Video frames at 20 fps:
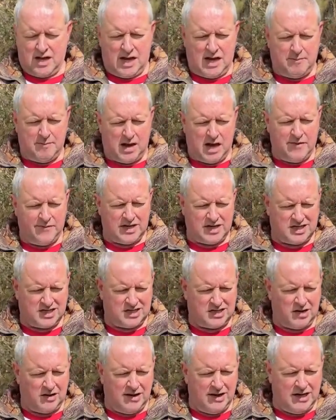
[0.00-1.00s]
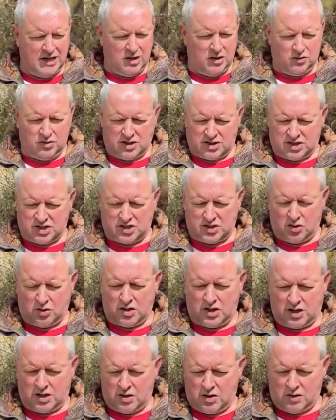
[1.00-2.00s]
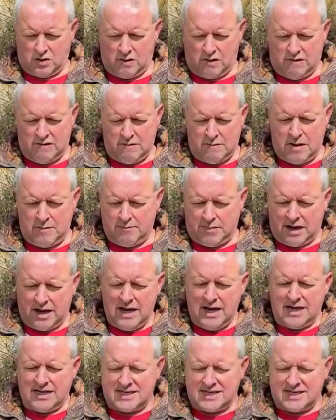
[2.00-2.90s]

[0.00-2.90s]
It may have had a slightly longer stock, I can't quite remember.